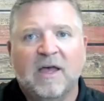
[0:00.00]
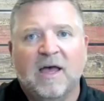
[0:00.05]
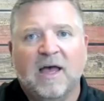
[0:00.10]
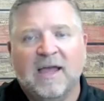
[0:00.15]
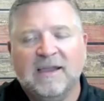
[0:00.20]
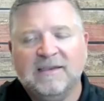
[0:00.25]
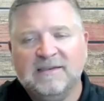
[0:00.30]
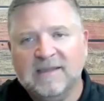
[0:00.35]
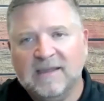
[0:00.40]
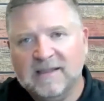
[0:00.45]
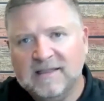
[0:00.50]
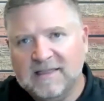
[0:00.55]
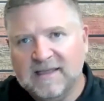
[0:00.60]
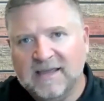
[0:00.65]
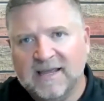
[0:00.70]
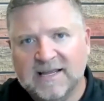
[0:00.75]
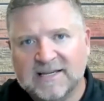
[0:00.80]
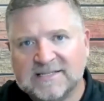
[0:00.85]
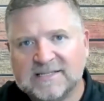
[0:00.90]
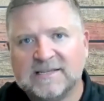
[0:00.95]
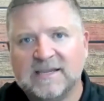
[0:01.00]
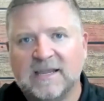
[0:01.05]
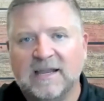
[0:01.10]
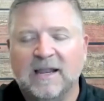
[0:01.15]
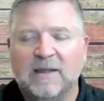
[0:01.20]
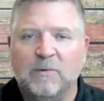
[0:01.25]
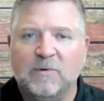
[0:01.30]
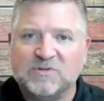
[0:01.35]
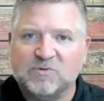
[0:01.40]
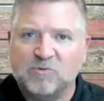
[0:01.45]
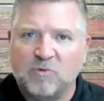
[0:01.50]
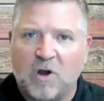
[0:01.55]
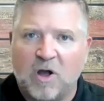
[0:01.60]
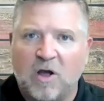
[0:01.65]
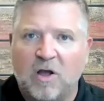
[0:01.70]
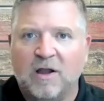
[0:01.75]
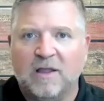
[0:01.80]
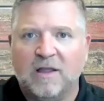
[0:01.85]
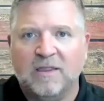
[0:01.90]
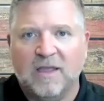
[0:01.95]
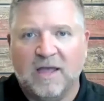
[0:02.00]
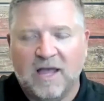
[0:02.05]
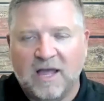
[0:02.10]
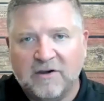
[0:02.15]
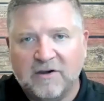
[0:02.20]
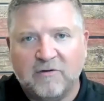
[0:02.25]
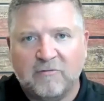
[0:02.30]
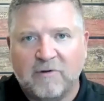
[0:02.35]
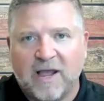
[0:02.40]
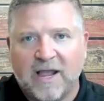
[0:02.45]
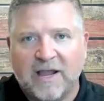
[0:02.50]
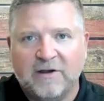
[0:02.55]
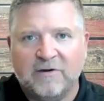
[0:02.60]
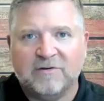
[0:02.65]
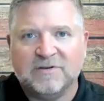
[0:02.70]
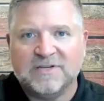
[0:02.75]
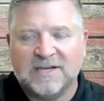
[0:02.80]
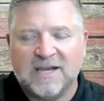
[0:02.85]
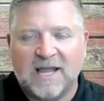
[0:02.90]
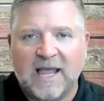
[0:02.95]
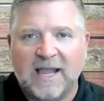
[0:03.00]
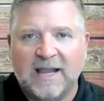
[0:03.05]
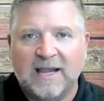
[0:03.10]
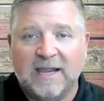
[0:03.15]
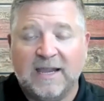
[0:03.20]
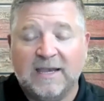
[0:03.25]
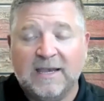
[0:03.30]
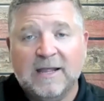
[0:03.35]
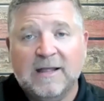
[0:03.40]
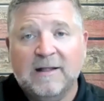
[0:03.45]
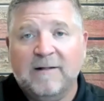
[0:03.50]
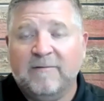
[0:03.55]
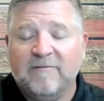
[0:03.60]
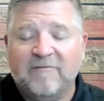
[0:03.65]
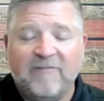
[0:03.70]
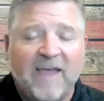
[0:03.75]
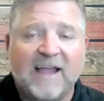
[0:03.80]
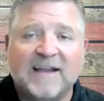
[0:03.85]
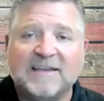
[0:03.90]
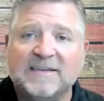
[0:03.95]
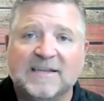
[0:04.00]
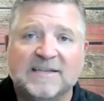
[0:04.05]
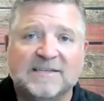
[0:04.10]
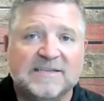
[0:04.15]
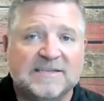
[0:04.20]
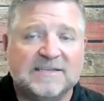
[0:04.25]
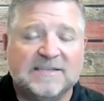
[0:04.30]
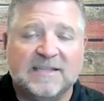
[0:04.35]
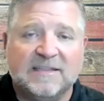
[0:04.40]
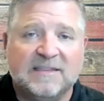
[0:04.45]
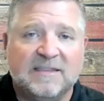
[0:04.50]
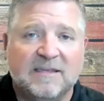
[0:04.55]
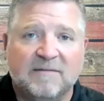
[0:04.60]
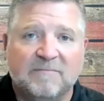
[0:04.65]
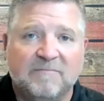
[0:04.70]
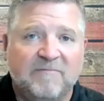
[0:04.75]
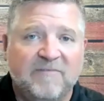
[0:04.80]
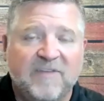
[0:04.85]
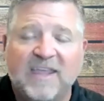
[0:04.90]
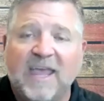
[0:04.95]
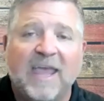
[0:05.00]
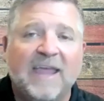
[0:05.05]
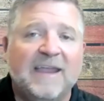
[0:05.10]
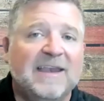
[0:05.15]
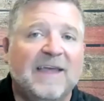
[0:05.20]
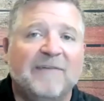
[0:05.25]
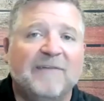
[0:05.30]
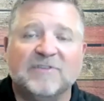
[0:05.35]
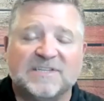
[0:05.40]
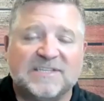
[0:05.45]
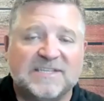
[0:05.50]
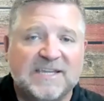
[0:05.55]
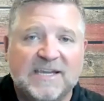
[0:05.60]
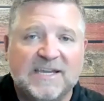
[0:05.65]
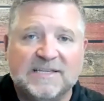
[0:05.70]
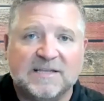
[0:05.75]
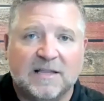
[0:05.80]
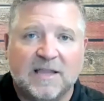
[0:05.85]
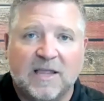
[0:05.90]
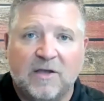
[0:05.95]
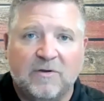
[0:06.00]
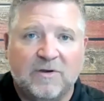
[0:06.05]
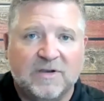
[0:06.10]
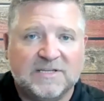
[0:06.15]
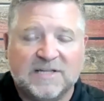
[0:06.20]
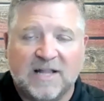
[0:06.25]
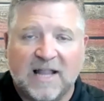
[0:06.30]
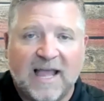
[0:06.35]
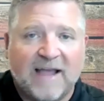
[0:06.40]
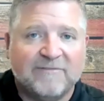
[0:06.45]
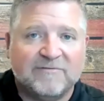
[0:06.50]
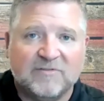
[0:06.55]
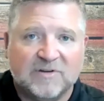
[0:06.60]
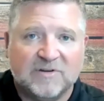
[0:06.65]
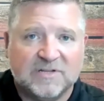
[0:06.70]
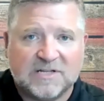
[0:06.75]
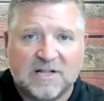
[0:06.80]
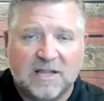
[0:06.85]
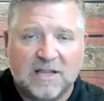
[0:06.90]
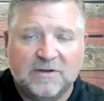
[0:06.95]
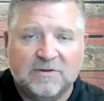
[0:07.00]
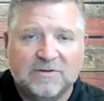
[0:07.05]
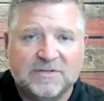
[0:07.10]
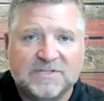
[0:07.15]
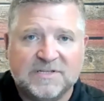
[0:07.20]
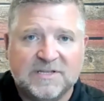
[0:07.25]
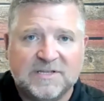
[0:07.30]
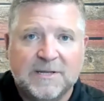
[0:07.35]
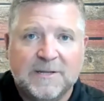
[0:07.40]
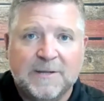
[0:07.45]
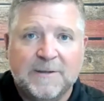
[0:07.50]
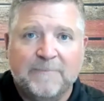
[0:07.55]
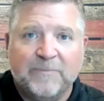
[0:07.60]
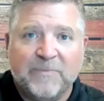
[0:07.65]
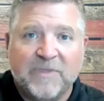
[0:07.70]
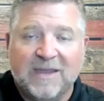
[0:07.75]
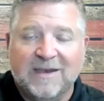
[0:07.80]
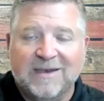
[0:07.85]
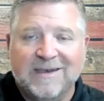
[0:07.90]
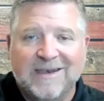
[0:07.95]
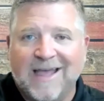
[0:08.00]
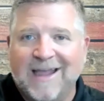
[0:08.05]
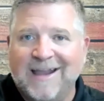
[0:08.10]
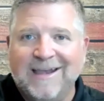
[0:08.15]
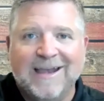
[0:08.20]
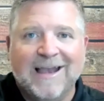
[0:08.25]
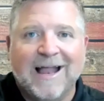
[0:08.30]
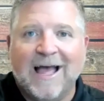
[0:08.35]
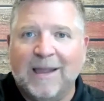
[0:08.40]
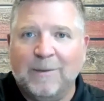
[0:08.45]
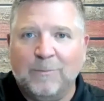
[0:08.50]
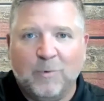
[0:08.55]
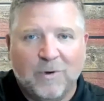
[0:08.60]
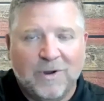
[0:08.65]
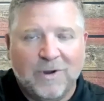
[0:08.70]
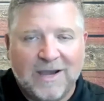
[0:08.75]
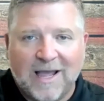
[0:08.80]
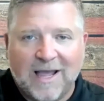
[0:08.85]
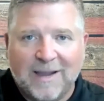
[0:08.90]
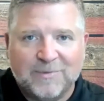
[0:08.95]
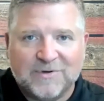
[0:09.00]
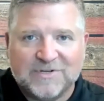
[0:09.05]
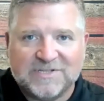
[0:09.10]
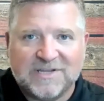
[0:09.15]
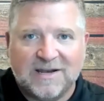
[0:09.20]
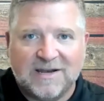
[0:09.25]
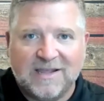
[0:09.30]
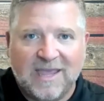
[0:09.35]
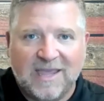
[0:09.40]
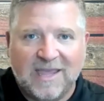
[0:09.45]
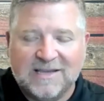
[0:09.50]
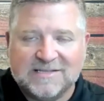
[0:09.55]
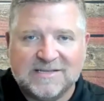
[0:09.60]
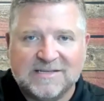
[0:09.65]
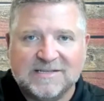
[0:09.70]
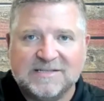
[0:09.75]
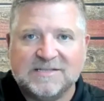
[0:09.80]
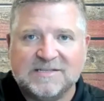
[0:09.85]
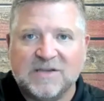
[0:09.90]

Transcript: I did this and it was wrong, and the underwriter denied it." Fact is that the VA never sees a loan until after it's closed in 99.9% of cases.